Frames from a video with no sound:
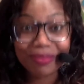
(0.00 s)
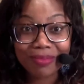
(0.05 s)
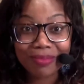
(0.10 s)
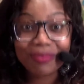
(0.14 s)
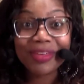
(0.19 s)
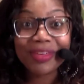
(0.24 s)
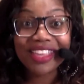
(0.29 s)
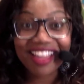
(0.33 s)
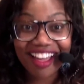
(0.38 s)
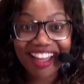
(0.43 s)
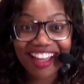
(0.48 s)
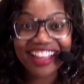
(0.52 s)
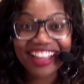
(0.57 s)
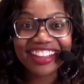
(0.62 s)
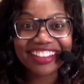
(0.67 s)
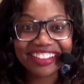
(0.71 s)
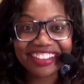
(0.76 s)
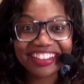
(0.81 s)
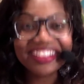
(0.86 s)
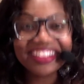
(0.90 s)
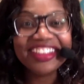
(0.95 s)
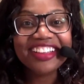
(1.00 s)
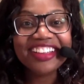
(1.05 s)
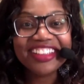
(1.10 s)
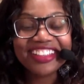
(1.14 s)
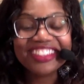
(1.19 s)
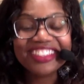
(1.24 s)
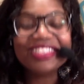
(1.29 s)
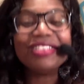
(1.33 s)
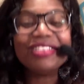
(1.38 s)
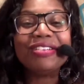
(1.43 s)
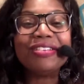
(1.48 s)
be hired.
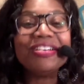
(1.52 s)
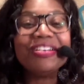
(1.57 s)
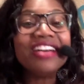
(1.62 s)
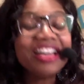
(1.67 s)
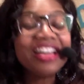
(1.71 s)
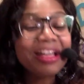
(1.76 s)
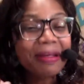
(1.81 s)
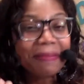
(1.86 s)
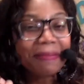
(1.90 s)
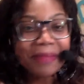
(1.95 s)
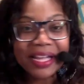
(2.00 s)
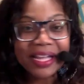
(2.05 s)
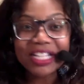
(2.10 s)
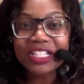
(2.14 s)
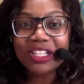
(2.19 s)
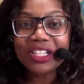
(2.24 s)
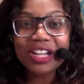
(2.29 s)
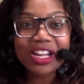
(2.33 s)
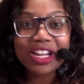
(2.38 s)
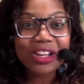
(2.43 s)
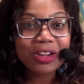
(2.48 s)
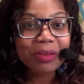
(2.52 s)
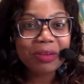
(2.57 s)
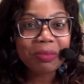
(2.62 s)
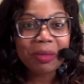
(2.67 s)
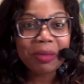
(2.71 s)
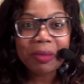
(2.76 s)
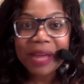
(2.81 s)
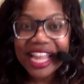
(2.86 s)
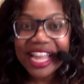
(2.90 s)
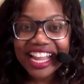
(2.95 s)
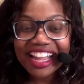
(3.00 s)
So make sure you
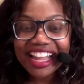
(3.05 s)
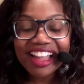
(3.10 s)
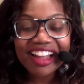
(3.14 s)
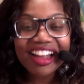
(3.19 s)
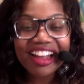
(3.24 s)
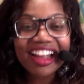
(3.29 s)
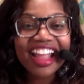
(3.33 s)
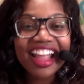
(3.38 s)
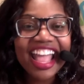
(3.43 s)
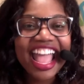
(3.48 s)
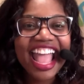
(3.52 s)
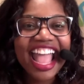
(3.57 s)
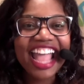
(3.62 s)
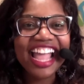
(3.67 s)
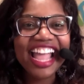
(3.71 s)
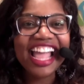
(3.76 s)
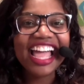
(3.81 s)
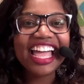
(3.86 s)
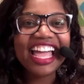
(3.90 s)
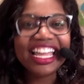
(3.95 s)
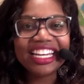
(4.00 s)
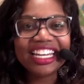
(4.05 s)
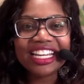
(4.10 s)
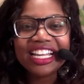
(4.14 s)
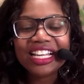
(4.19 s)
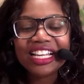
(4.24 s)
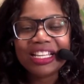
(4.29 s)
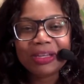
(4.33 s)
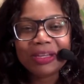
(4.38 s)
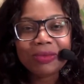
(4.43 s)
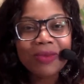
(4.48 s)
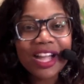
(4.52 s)
prepare and
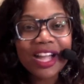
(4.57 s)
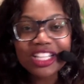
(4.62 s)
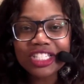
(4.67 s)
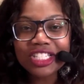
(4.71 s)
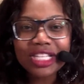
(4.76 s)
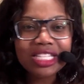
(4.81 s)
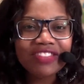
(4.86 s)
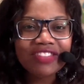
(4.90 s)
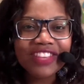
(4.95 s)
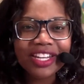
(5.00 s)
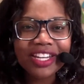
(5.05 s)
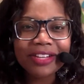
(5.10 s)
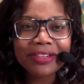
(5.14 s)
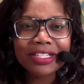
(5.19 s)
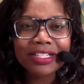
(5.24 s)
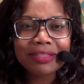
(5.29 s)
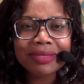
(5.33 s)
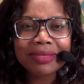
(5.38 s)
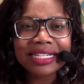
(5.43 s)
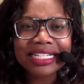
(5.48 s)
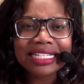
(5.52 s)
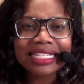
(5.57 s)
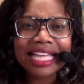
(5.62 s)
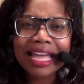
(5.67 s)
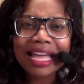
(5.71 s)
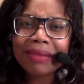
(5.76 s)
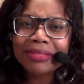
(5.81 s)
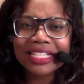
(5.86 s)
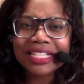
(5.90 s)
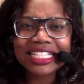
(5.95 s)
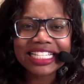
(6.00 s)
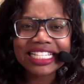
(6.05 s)
watch this video as many
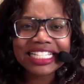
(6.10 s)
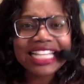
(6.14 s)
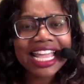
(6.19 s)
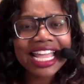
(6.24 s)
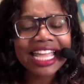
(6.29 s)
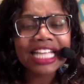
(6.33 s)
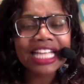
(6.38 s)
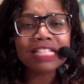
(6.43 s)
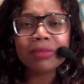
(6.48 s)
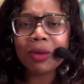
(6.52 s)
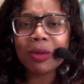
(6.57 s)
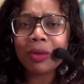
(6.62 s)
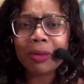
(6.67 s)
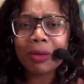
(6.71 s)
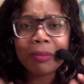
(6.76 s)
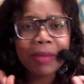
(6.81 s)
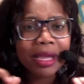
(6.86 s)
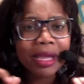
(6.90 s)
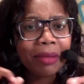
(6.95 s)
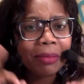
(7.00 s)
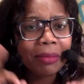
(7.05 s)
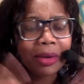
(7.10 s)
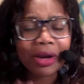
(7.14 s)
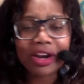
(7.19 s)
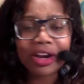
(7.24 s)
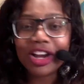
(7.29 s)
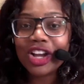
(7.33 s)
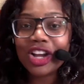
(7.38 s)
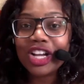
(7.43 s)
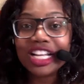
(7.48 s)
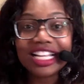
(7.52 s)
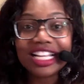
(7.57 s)
times as it takes. But remember,
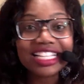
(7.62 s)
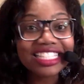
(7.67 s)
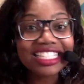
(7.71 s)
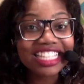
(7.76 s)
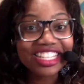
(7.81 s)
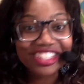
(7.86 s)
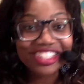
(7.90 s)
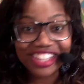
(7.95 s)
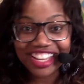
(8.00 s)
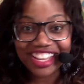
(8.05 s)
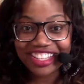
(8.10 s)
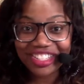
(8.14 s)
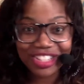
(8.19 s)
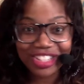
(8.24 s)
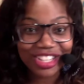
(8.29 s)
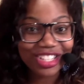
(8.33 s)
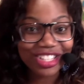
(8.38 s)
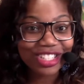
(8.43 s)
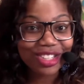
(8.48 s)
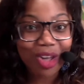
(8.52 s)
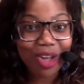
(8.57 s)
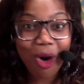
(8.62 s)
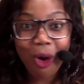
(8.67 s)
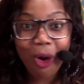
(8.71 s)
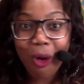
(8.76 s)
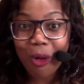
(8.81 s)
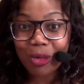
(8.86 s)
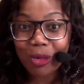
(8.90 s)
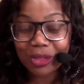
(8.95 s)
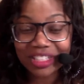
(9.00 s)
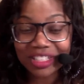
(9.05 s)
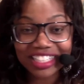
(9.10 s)
suggestions
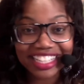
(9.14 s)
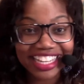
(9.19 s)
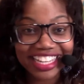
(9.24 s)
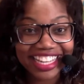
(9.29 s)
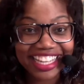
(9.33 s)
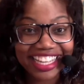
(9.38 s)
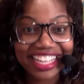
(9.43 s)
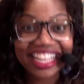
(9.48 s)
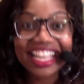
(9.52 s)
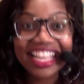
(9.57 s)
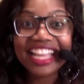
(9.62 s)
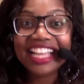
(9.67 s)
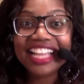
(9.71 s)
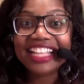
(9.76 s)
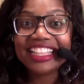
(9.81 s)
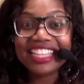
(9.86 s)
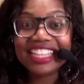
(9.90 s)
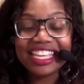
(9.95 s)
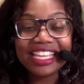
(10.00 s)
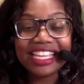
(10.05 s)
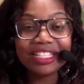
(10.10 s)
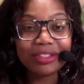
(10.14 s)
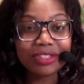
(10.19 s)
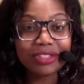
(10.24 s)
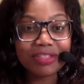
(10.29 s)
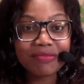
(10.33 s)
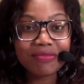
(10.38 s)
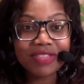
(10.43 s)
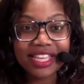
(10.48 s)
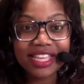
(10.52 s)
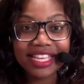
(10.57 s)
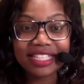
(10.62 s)
only. These are
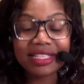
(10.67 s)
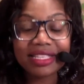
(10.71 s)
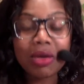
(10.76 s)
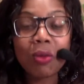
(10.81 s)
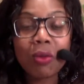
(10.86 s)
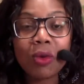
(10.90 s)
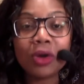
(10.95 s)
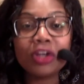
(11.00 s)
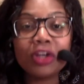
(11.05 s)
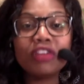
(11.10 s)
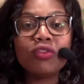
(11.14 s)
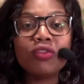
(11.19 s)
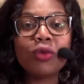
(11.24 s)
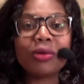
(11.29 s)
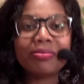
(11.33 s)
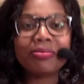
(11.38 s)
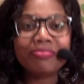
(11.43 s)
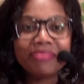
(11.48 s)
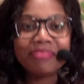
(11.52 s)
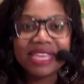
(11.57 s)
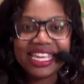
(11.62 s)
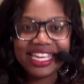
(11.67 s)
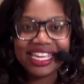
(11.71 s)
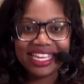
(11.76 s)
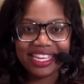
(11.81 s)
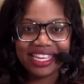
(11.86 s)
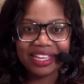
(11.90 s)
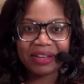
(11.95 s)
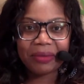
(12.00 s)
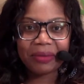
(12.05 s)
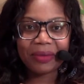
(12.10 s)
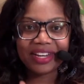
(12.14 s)
some things that worked for
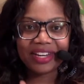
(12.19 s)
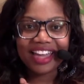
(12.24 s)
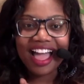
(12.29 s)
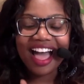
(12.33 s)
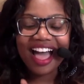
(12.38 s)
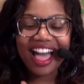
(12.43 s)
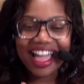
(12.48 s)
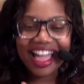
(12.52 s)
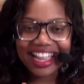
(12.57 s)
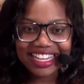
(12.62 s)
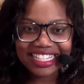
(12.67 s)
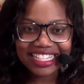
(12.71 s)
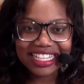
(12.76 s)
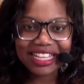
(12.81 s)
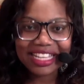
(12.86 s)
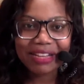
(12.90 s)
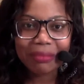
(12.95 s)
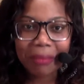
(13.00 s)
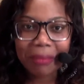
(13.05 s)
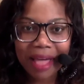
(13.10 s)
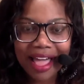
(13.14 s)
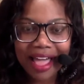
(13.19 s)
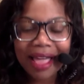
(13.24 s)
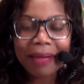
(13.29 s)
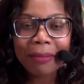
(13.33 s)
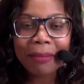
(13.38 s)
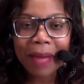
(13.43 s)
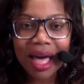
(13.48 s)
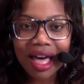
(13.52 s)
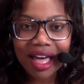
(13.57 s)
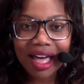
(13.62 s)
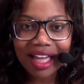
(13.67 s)
me when I did my
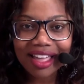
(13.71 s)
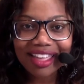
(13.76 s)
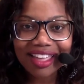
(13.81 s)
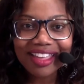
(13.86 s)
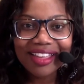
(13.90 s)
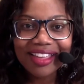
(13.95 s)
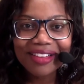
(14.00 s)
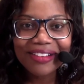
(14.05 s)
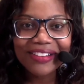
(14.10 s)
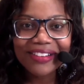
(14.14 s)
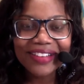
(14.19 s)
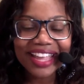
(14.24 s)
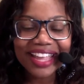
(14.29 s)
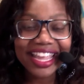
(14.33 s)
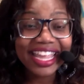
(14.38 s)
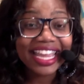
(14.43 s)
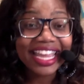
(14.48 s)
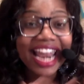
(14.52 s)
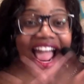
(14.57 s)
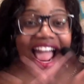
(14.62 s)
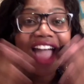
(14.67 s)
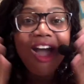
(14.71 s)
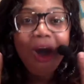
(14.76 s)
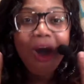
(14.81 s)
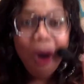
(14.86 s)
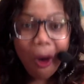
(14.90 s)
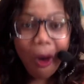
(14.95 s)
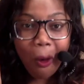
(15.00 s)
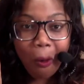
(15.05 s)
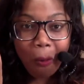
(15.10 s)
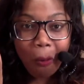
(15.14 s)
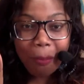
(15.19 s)
mock. Okay, and I
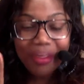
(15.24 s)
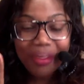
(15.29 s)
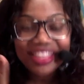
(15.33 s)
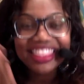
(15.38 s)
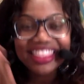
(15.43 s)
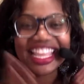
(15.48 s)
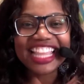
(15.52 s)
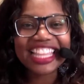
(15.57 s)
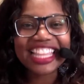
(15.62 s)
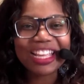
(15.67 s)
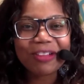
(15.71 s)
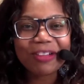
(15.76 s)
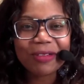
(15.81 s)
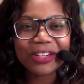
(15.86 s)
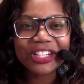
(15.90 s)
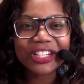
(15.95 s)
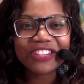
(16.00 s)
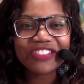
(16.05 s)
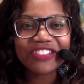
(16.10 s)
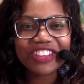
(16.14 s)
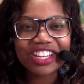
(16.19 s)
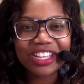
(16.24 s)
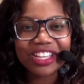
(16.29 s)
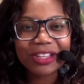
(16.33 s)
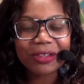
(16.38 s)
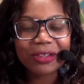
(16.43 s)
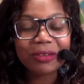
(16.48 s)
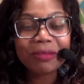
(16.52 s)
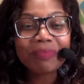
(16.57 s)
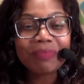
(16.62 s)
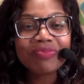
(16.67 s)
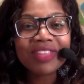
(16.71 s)
hope that they work for
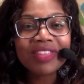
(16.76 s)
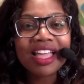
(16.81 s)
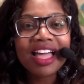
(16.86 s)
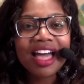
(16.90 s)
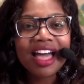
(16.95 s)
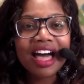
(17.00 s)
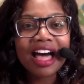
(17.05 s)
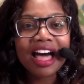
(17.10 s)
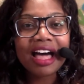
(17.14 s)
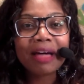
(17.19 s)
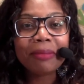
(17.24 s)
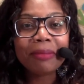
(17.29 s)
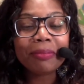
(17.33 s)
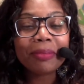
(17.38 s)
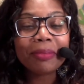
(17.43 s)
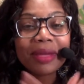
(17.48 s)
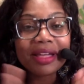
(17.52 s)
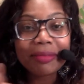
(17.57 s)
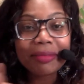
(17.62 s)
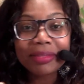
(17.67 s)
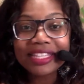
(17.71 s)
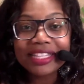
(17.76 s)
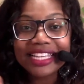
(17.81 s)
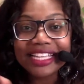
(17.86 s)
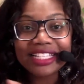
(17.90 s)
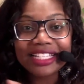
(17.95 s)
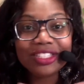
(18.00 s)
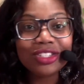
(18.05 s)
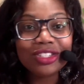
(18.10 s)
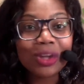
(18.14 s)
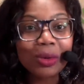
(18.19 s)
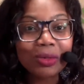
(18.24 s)
you. Please
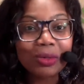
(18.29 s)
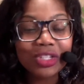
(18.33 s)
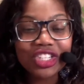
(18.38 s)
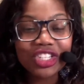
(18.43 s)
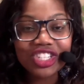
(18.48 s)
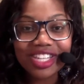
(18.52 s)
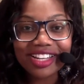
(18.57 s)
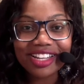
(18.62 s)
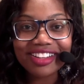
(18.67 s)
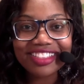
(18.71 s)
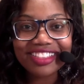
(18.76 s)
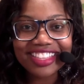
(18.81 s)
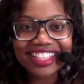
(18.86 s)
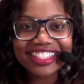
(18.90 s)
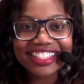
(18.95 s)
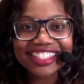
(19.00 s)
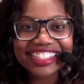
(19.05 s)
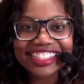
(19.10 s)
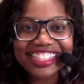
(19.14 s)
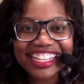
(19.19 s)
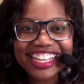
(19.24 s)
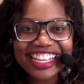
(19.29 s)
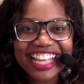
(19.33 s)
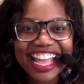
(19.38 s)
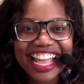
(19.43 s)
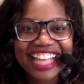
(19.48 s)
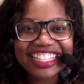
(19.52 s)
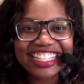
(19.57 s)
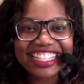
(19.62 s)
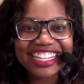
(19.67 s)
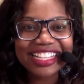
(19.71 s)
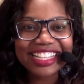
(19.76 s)
don't share this link
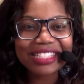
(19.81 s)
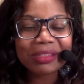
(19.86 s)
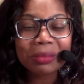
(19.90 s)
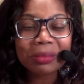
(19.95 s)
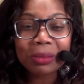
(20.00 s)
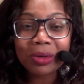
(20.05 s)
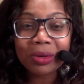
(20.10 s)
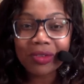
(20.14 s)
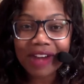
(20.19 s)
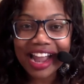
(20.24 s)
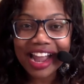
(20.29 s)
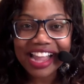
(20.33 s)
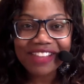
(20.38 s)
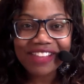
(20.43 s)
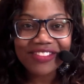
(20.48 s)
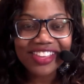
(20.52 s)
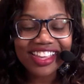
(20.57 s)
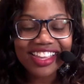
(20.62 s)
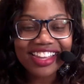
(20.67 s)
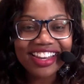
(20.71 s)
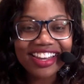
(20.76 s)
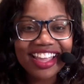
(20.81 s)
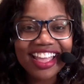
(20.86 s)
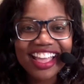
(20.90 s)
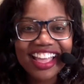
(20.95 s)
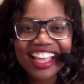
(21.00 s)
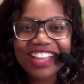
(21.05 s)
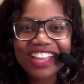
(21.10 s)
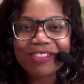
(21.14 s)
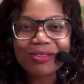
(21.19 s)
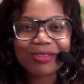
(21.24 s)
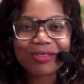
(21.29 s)
as it is private.
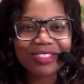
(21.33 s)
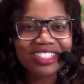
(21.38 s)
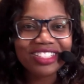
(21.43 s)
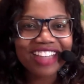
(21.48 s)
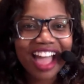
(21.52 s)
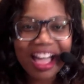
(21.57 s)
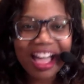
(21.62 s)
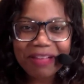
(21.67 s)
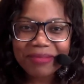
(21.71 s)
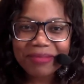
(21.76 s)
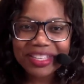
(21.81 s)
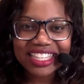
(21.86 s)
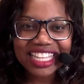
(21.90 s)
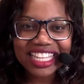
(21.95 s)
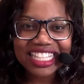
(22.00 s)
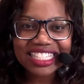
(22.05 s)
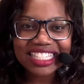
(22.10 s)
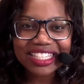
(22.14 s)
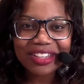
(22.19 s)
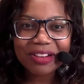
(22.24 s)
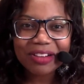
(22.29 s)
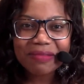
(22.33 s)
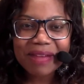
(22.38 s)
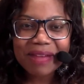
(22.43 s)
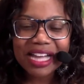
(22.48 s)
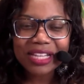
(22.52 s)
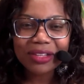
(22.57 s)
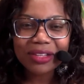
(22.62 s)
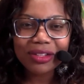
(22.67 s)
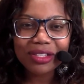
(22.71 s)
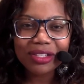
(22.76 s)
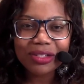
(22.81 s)
It will not be listed on my
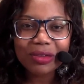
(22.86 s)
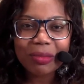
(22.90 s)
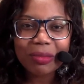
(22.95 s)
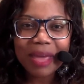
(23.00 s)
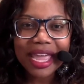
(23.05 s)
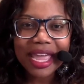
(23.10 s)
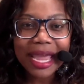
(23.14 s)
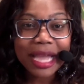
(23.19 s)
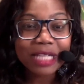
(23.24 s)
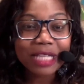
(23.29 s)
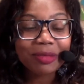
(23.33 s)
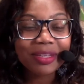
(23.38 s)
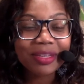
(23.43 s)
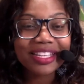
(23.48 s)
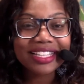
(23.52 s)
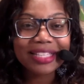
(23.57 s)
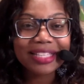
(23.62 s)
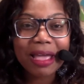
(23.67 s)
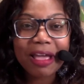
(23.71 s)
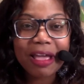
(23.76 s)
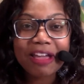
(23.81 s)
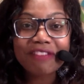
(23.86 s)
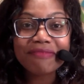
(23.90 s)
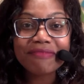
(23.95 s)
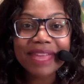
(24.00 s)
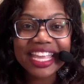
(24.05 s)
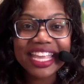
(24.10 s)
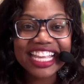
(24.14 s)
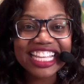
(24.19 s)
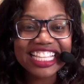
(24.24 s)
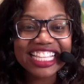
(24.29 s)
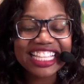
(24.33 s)
YouTube page because I am
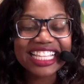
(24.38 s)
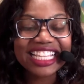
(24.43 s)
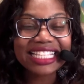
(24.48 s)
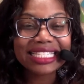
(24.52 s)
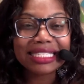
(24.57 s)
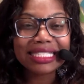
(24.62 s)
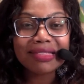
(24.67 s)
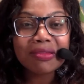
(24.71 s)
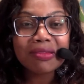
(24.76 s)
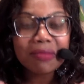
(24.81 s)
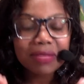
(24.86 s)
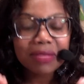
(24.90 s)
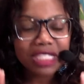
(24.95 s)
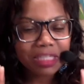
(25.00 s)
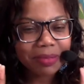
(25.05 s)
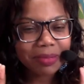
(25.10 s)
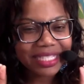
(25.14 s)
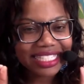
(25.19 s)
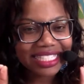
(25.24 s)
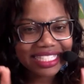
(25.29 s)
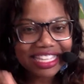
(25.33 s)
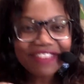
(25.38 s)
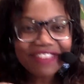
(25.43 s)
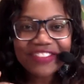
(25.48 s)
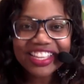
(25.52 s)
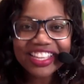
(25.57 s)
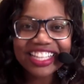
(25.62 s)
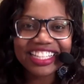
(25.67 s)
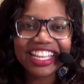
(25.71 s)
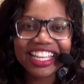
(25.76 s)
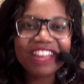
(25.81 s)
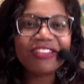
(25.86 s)
making this
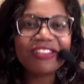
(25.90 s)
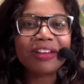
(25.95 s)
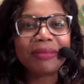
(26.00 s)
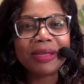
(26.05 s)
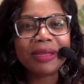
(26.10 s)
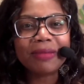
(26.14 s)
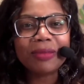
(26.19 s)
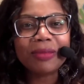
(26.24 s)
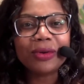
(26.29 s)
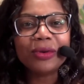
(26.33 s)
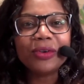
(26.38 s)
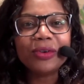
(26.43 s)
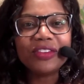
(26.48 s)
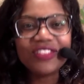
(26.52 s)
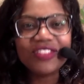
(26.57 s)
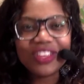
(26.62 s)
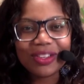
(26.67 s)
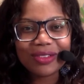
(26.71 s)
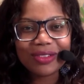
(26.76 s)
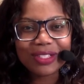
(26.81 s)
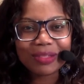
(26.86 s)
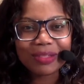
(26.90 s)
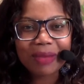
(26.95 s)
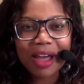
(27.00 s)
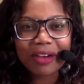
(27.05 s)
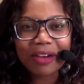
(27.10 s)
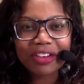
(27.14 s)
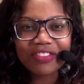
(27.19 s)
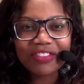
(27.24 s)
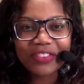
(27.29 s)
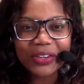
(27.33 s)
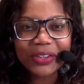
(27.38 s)
specifically for people who have used my
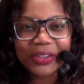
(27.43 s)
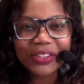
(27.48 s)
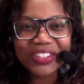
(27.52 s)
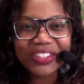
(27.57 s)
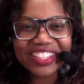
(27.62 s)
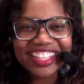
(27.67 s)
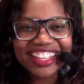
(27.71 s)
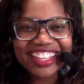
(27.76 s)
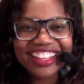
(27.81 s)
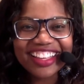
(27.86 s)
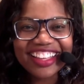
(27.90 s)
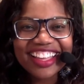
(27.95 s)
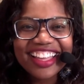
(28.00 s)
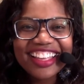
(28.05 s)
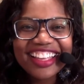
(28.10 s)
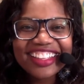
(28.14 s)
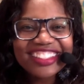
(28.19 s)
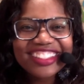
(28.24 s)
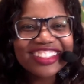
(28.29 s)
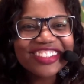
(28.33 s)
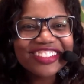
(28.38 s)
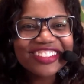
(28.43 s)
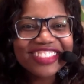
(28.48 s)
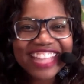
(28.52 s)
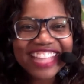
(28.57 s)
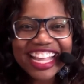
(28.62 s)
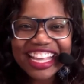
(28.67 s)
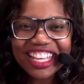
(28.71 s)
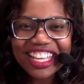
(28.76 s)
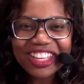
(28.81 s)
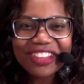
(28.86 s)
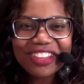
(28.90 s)
referral link. So
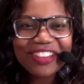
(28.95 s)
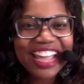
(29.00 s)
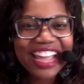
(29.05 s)
thank you,